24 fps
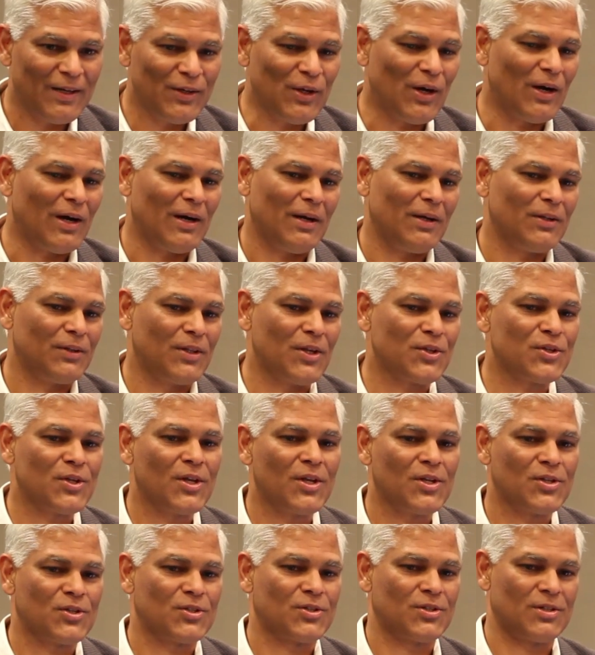No, this
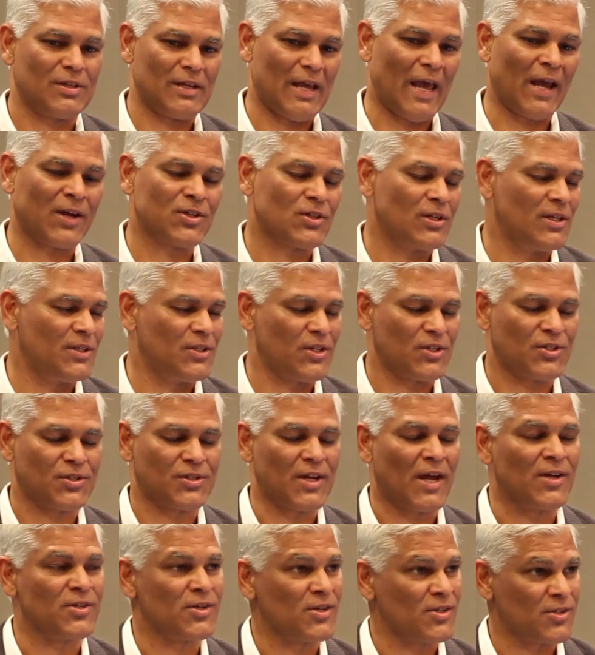is actually
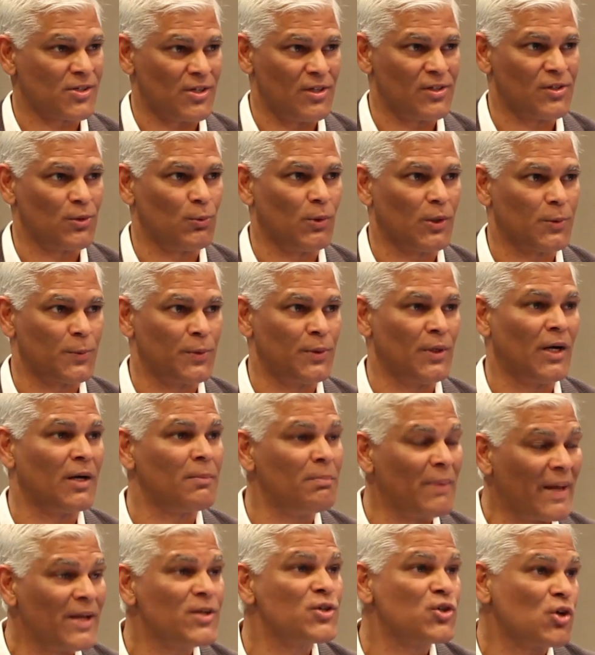just tangential to what we do. Our
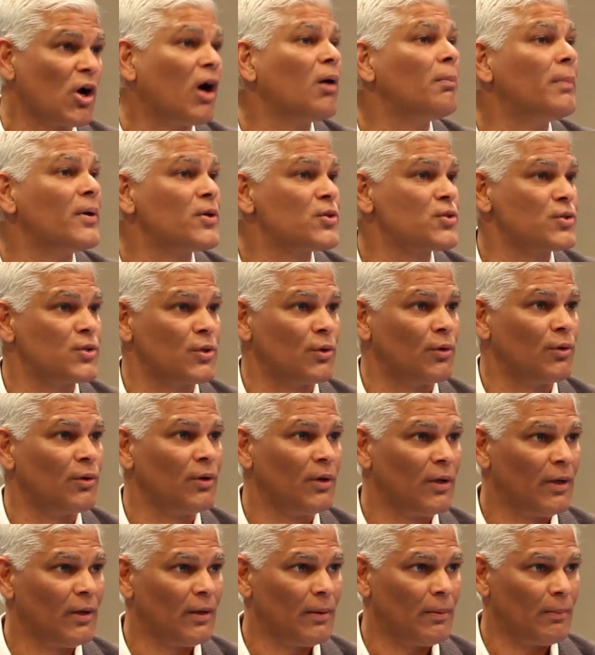main job is to
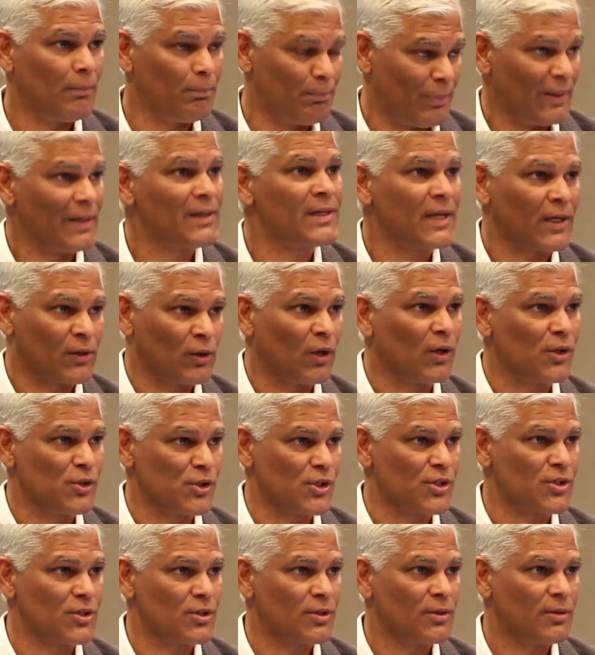build
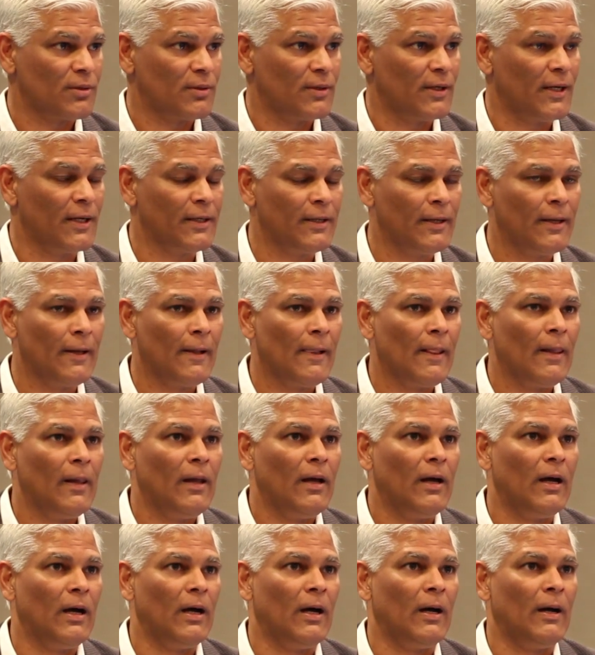technologies, right?
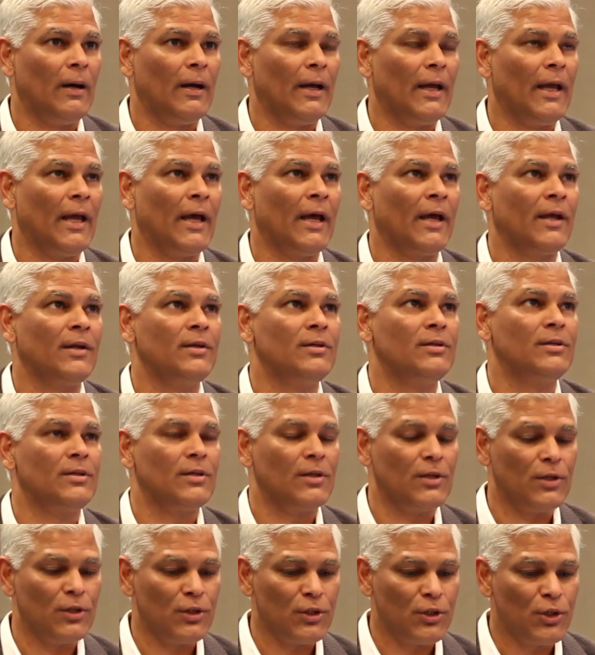And
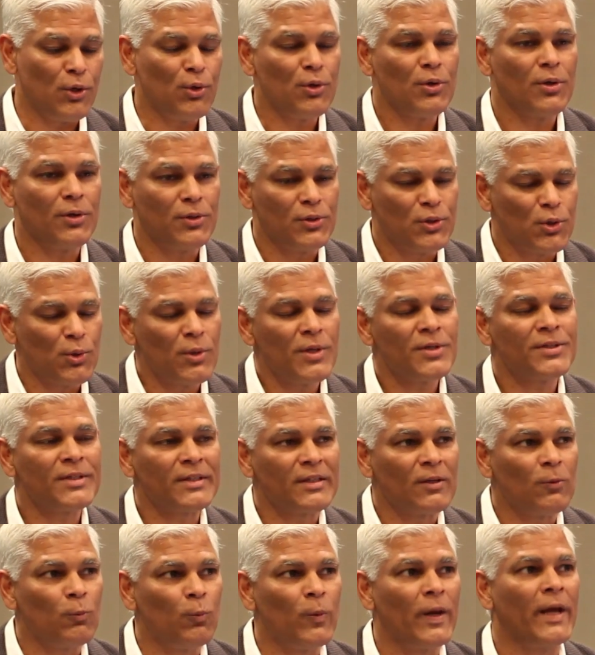you do it
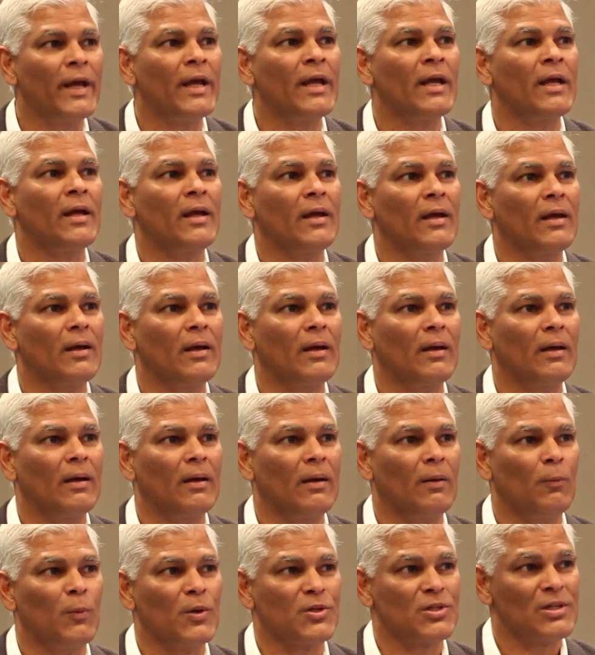in a way
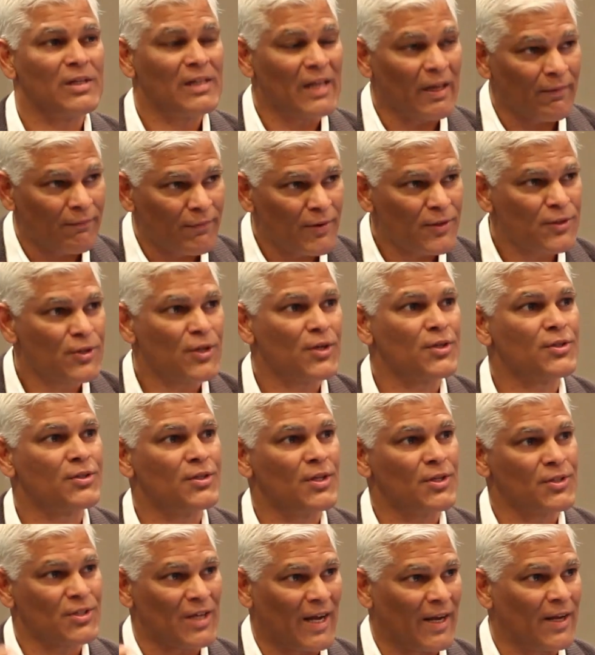which
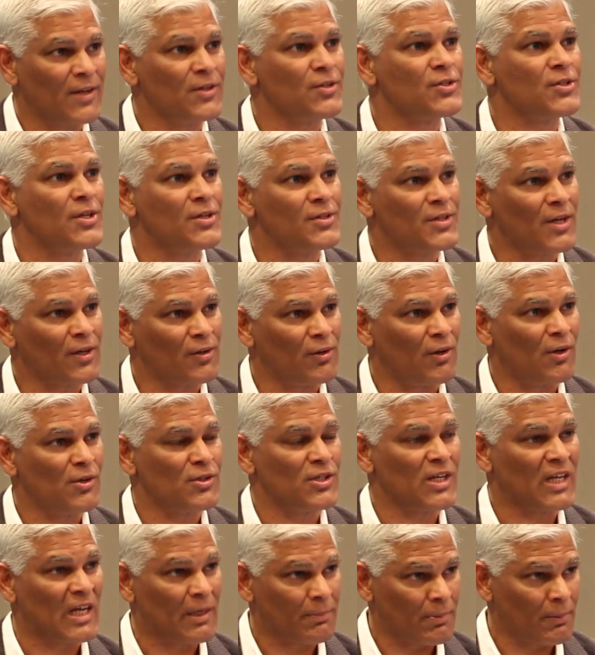leverages the science and
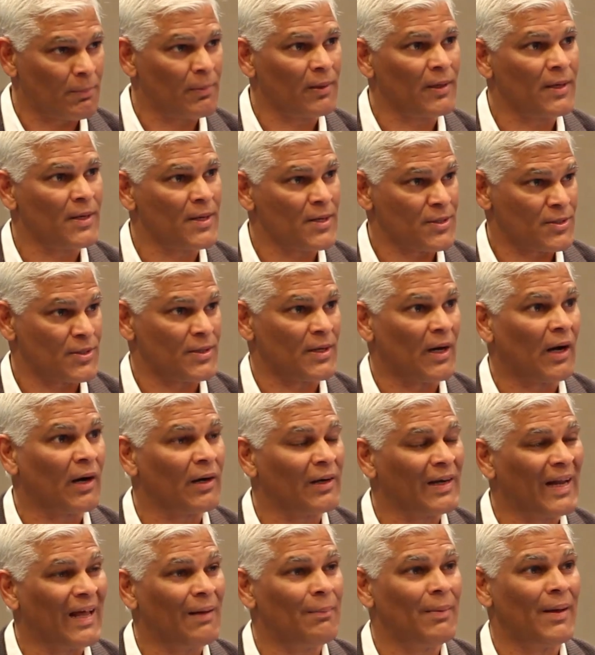technology capabilities that
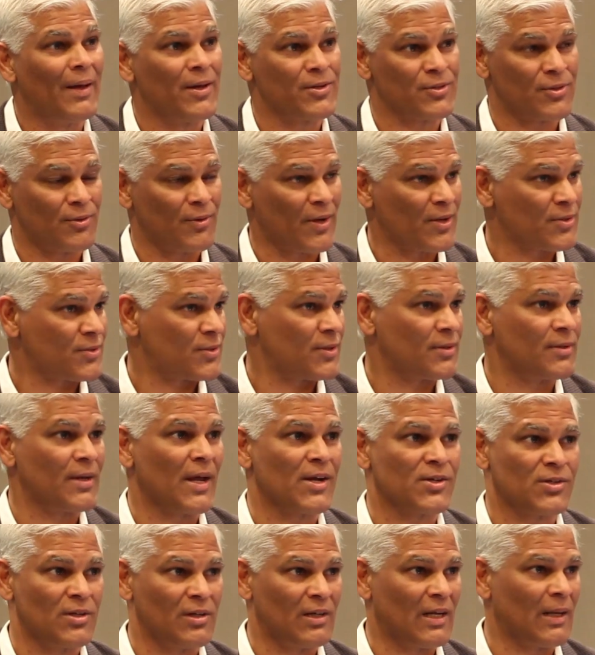our lab has, the rest of the
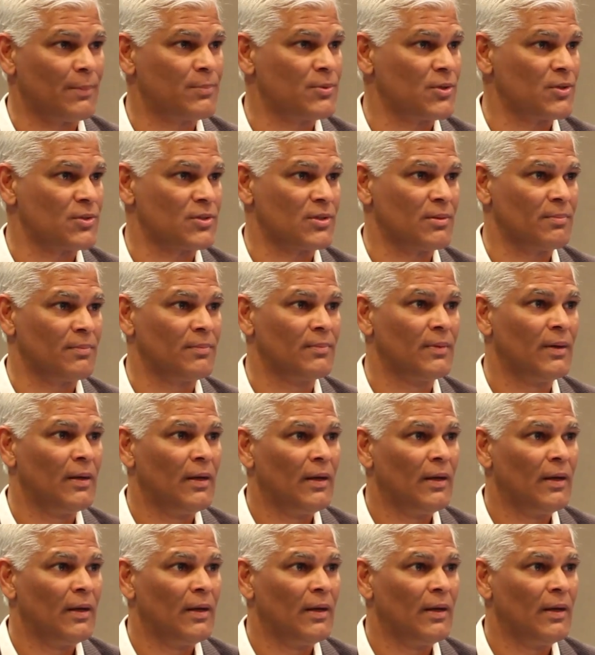national lab system